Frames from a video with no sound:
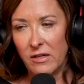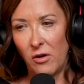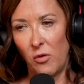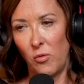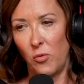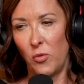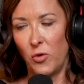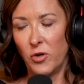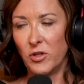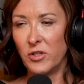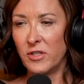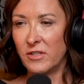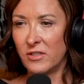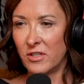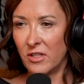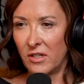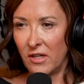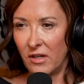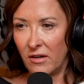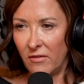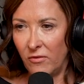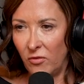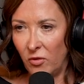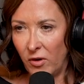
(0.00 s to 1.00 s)
we're just going
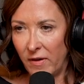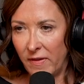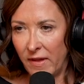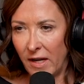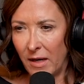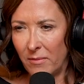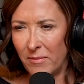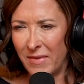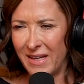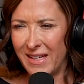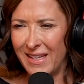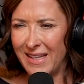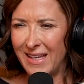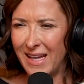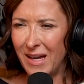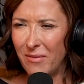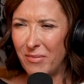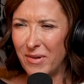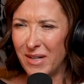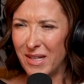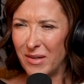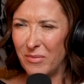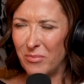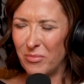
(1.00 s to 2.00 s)
to avoid that. I'm like, yeah,
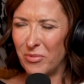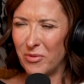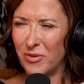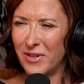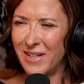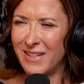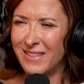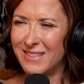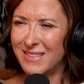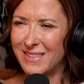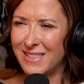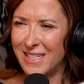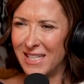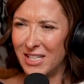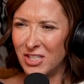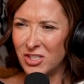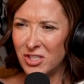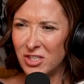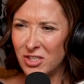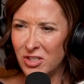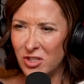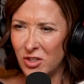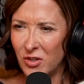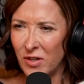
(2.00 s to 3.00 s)
but it brings
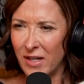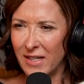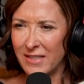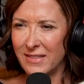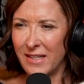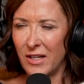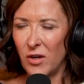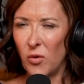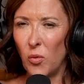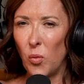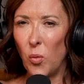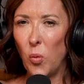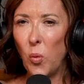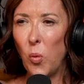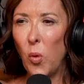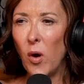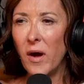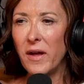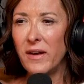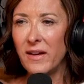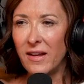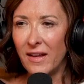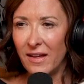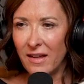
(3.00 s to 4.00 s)
tension to you guys. Like,
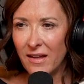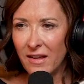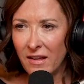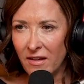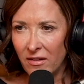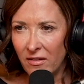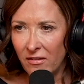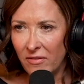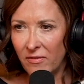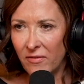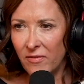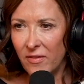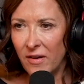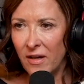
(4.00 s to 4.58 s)
what if